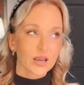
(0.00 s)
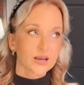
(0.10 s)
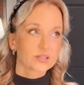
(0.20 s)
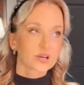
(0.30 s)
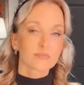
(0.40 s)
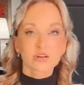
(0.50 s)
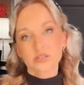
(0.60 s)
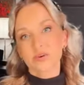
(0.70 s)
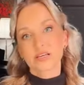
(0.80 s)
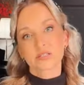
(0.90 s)
and I
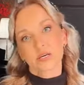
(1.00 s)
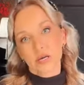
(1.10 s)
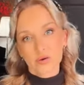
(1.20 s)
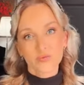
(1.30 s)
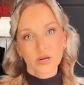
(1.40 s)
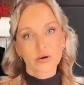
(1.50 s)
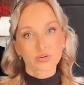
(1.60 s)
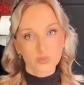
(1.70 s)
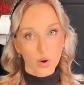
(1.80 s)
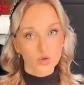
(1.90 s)
motivate
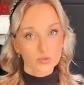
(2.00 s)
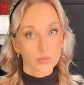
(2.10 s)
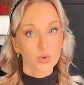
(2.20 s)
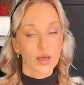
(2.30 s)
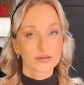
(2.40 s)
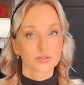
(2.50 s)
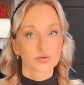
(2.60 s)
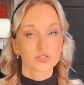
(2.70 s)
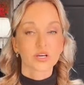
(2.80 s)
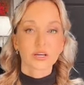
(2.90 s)
every responsible
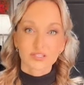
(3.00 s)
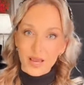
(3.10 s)
adult.